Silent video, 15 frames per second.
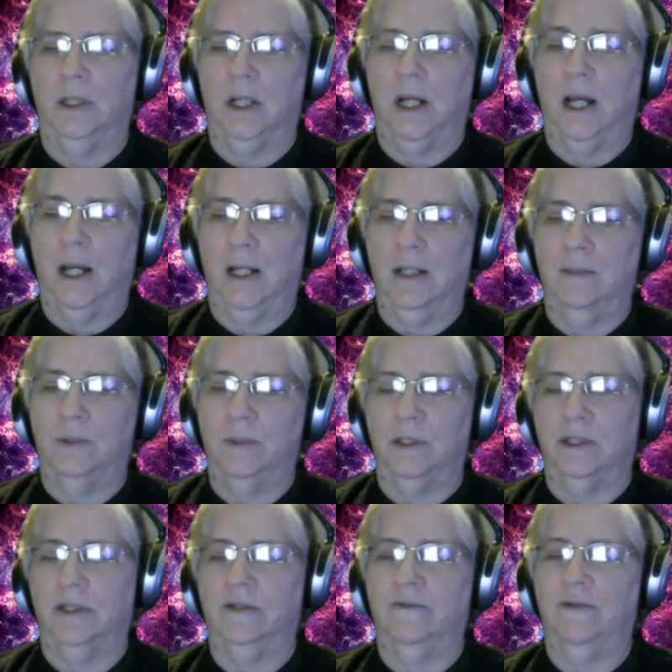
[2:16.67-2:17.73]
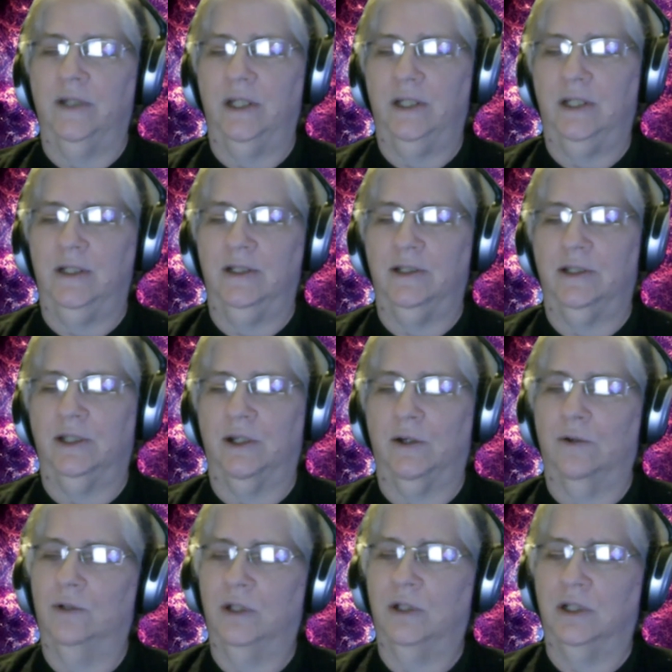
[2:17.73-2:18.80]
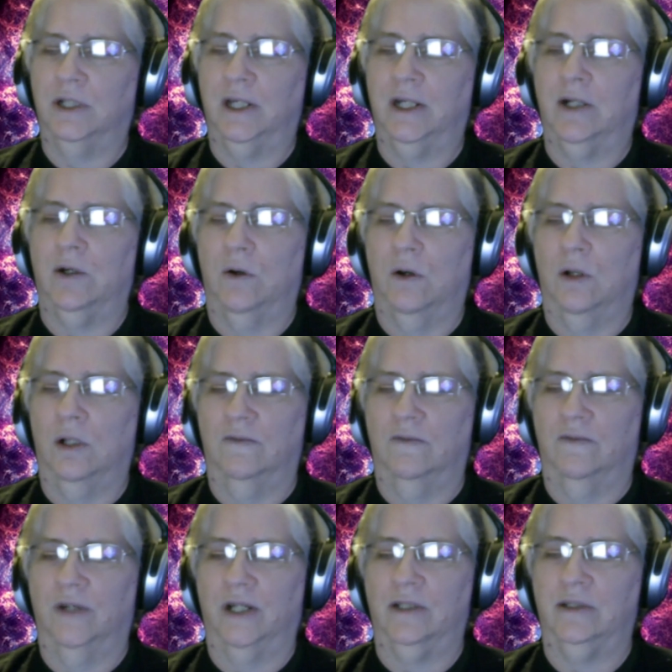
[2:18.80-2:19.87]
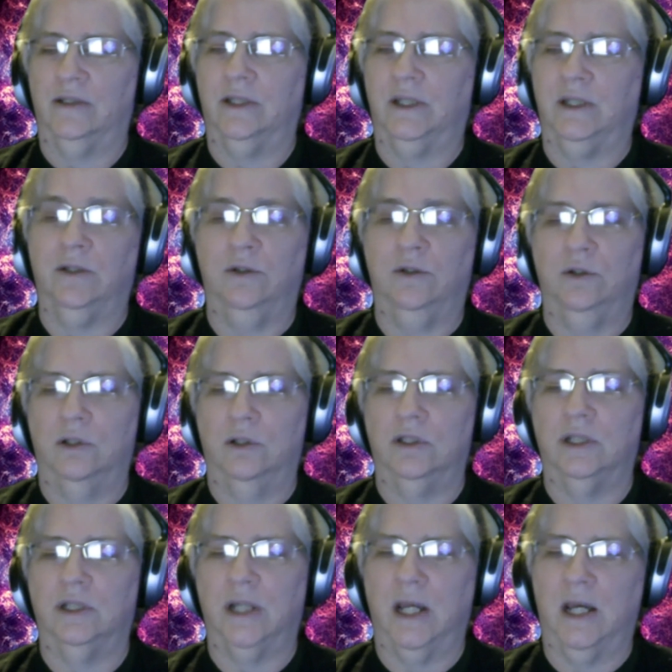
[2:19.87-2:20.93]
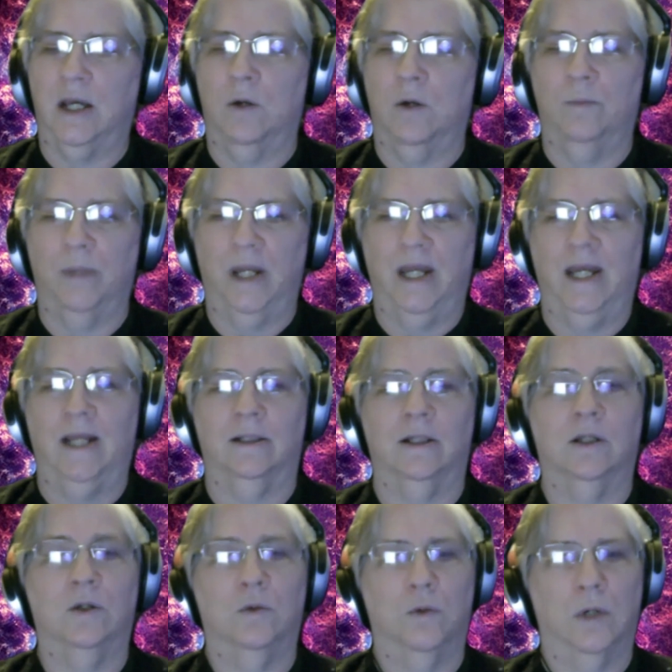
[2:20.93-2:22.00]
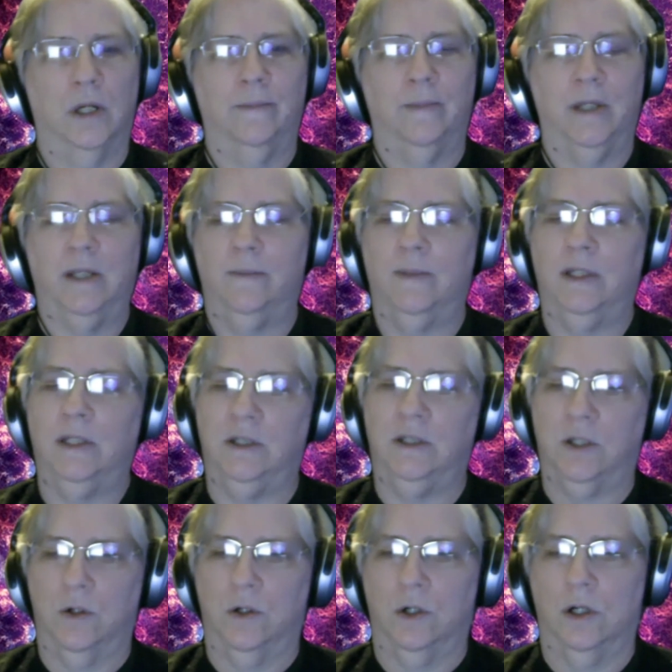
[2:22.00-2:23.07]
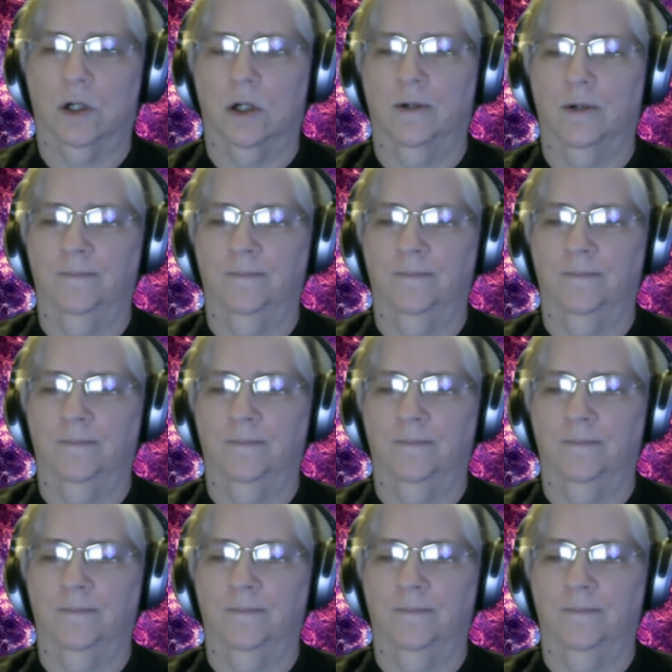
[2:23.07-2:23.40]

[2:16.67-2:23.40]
I believe he did so to let all of us see just how bad the crybabies are.